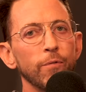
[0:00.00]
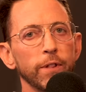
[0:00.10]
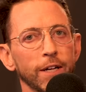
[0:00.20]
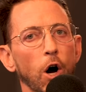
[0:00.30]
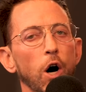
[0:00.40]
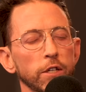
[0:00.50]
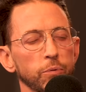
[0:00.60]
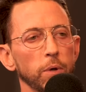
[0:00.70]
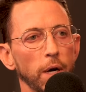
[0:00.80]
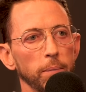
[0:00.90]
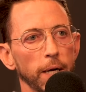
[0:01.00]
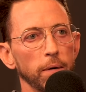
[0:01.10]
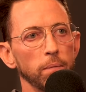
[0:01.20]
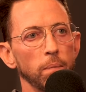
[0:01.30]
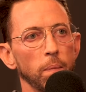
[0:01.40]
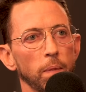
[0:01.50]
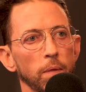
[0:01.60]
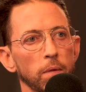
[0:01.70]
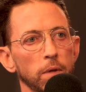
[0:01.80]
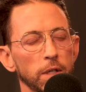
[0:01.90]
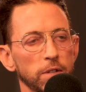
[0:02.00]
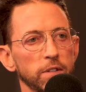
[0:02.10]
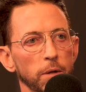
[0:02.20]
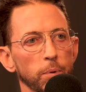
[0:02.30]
Hopefully the cost think, will come down because it's